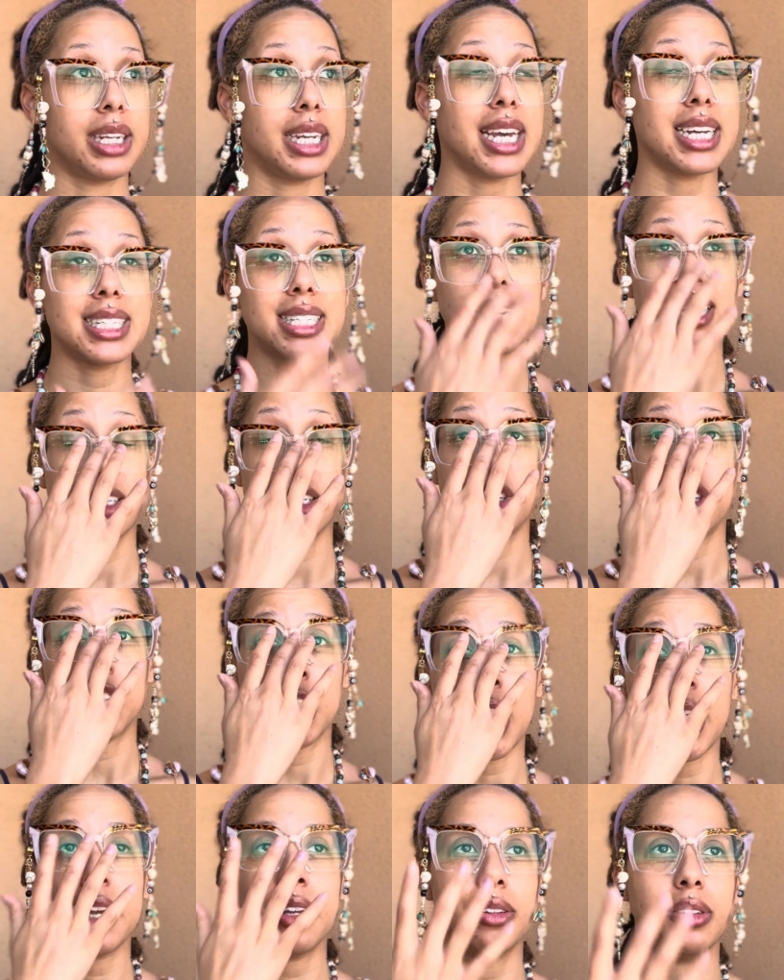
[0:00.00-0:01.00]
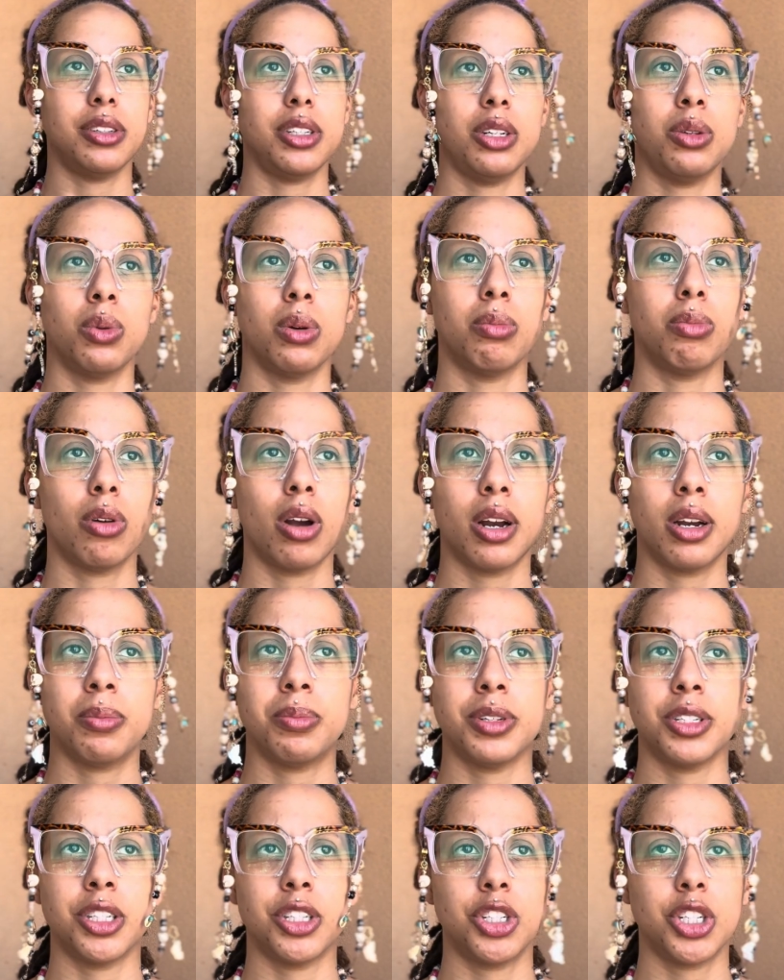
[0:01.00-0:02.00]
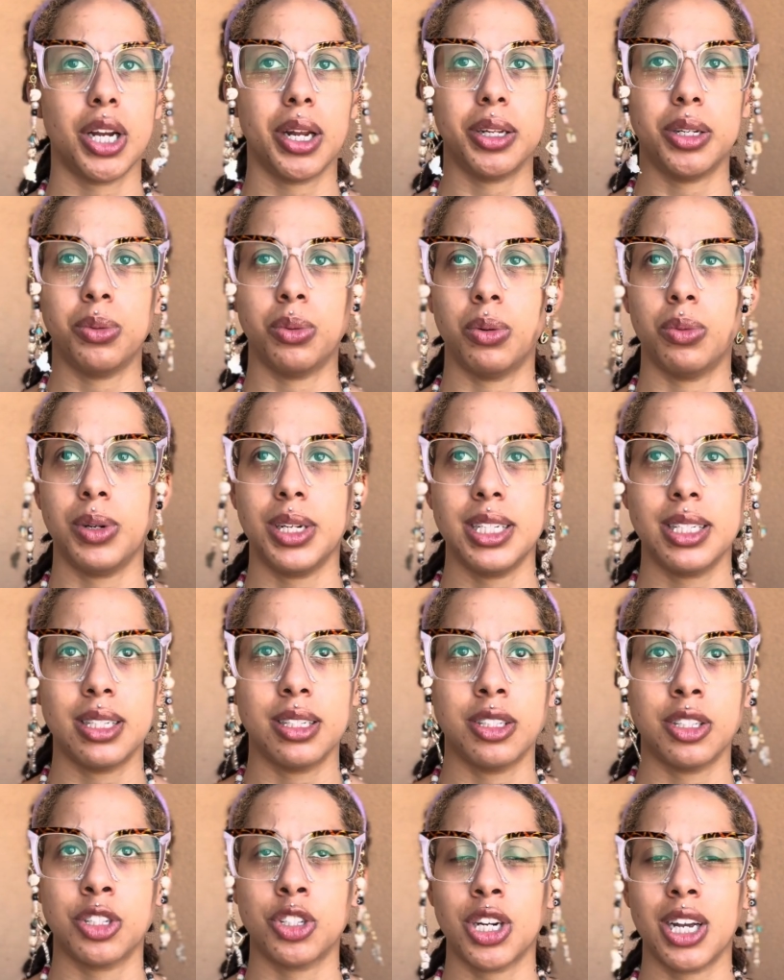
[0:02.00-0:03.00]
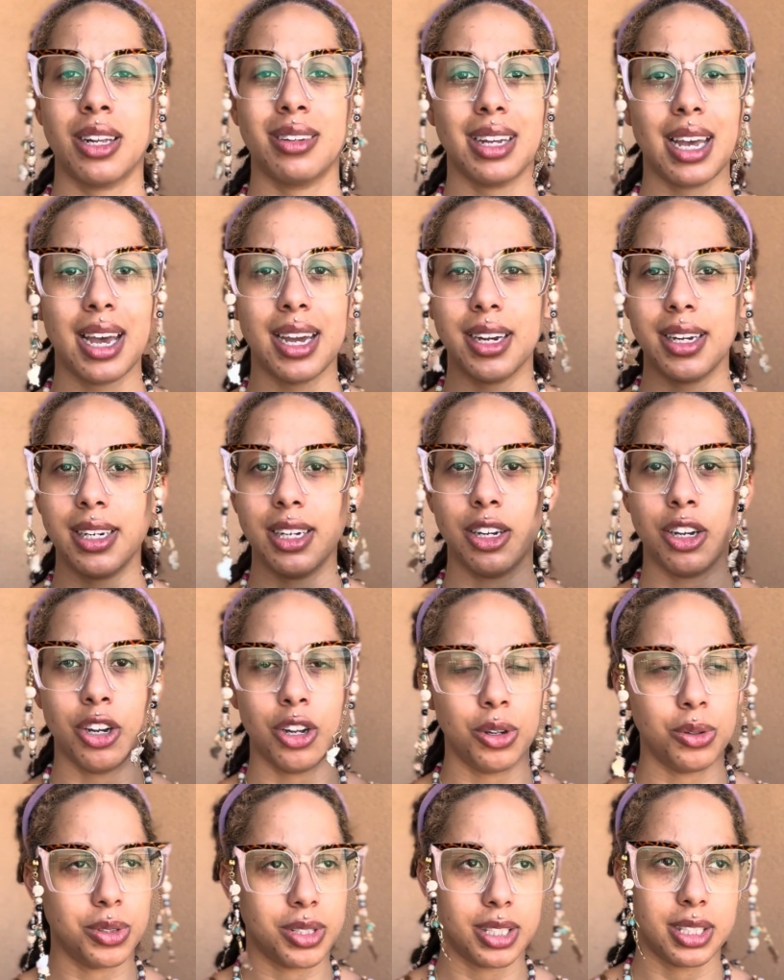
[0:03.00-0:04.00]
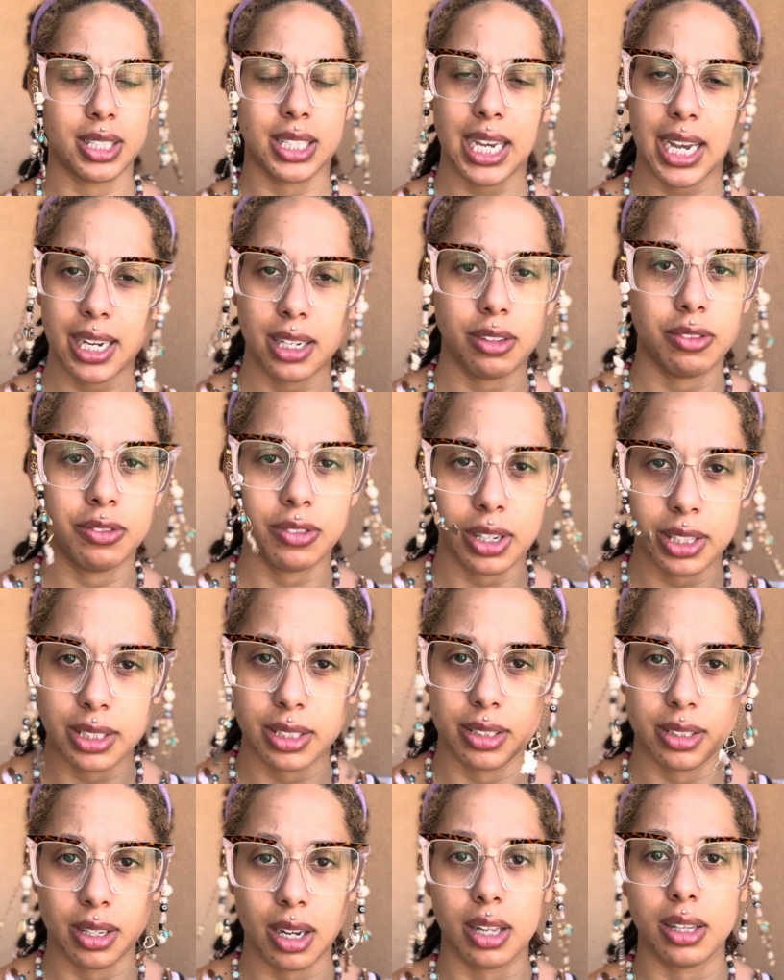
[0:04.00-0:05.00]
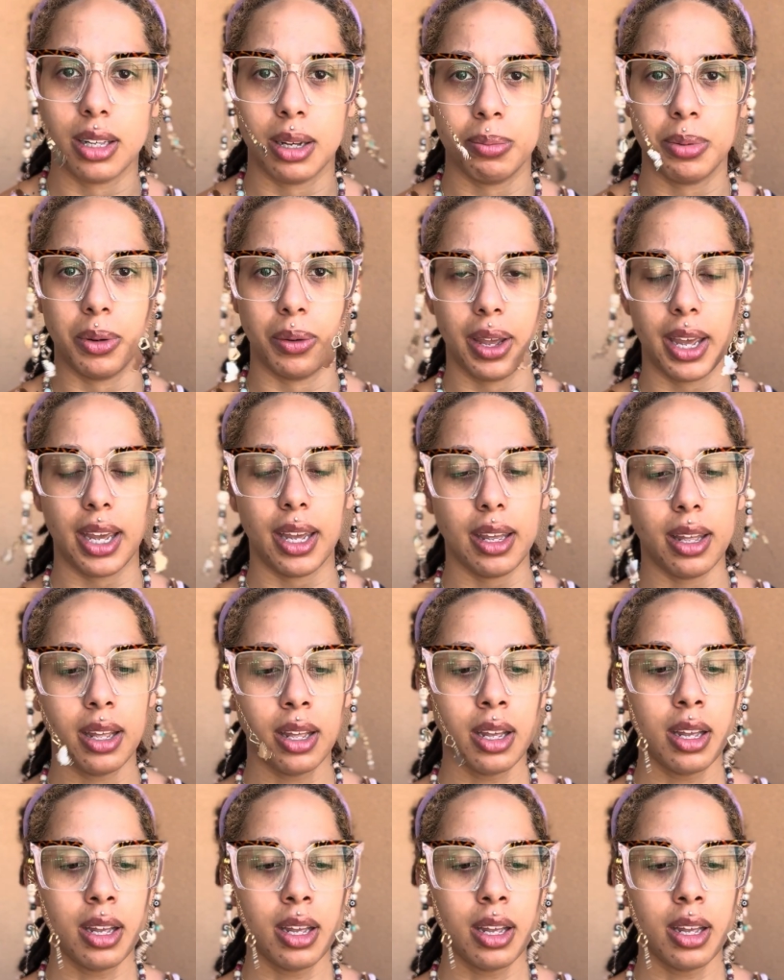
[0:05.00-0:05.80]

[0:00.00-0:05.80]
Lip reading: Yes, as a child, you were brought up as a child, you were raised as a child. I know society fucked us all up, okay?